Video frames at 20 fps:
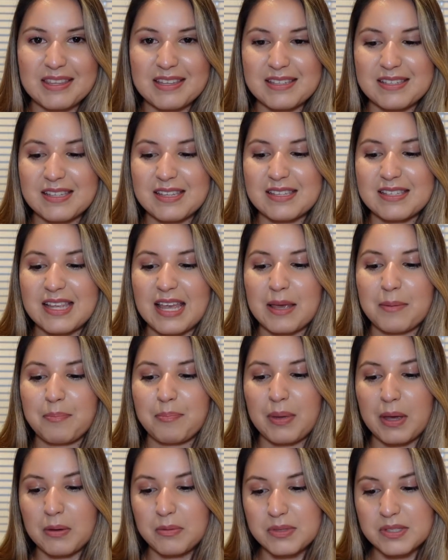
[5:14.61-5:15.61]
This is a
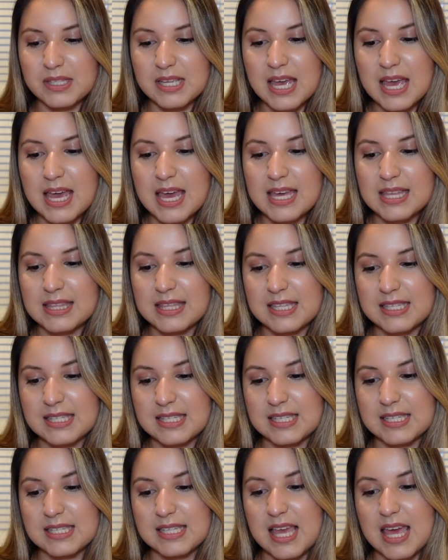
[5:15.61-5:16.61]
belt. This
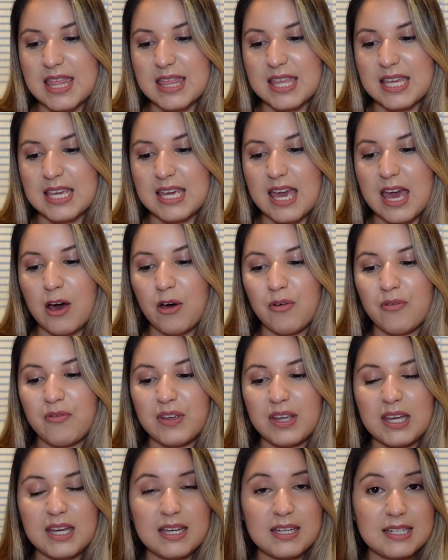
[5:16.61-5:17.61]
is the LV
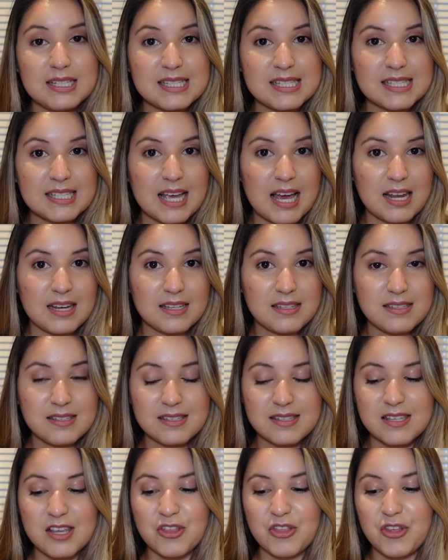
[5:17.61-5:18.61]

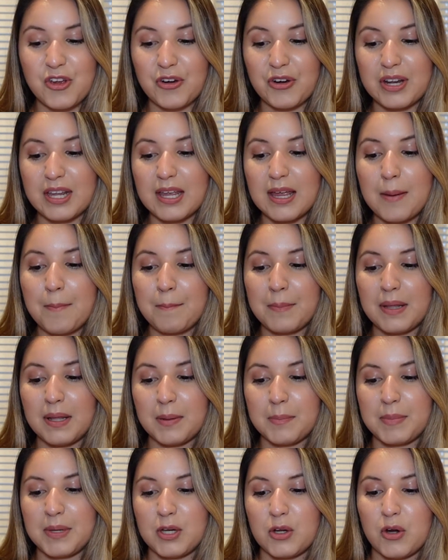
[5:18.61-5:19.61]
Iniciales, a 30
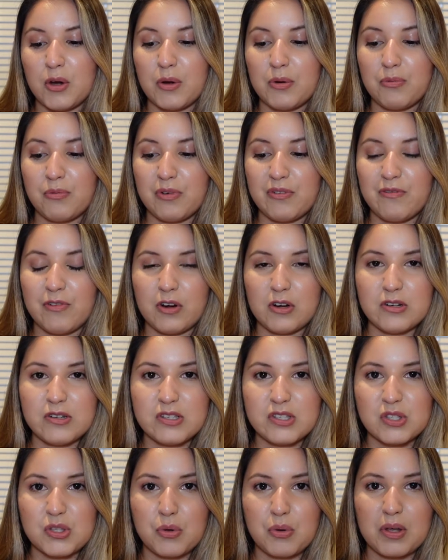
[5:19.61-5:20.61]
millimeter in reverse.
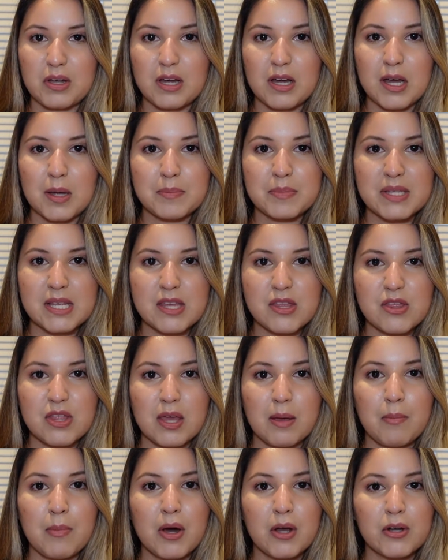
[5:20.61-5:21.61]
So it comes in
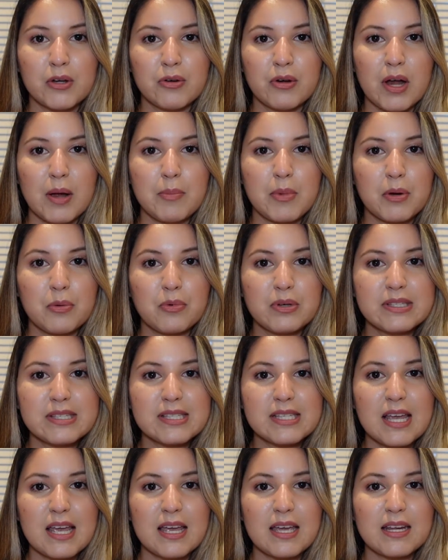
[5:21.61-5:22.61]
the monogram on one
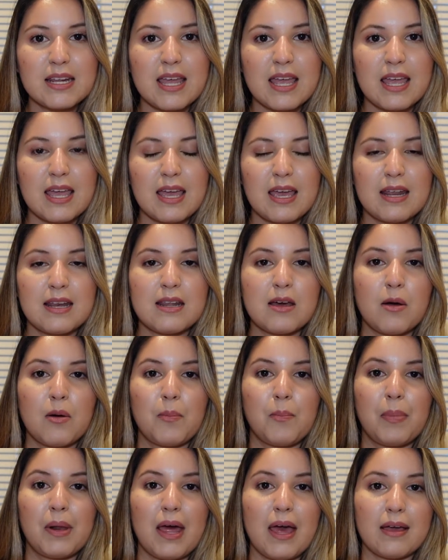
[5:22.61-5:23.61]
side and a
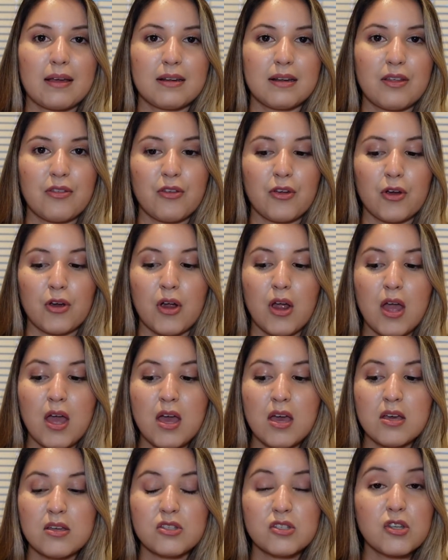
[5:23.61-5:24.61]
black leather,
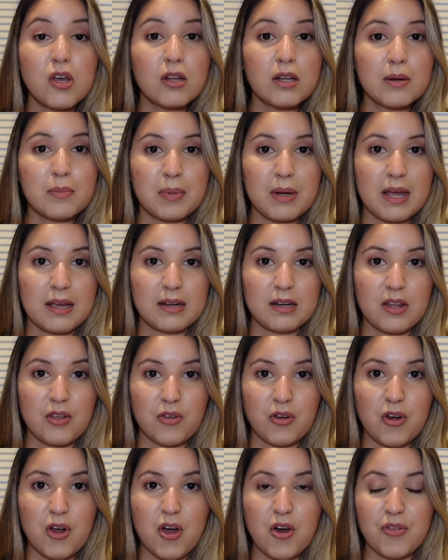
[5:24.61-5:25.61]
solid black
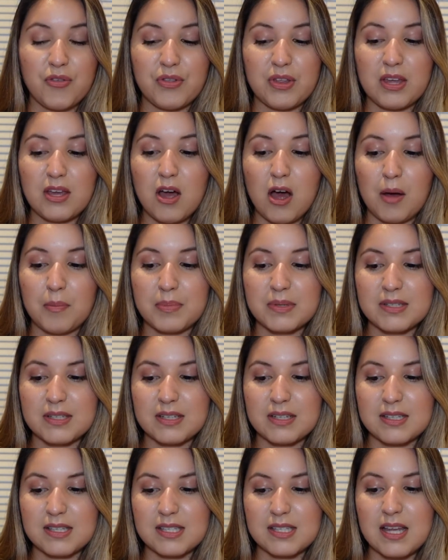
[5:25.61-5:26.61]
leather on the
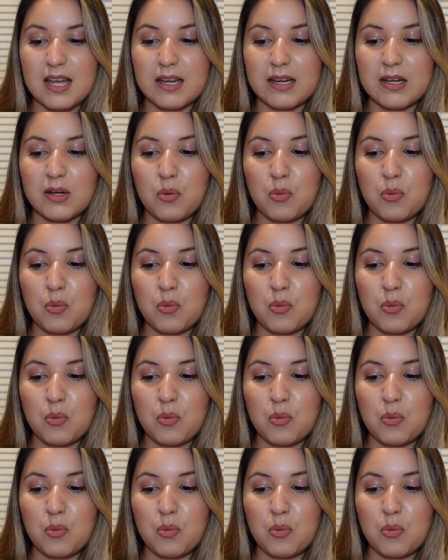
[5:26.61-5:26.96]
opposite side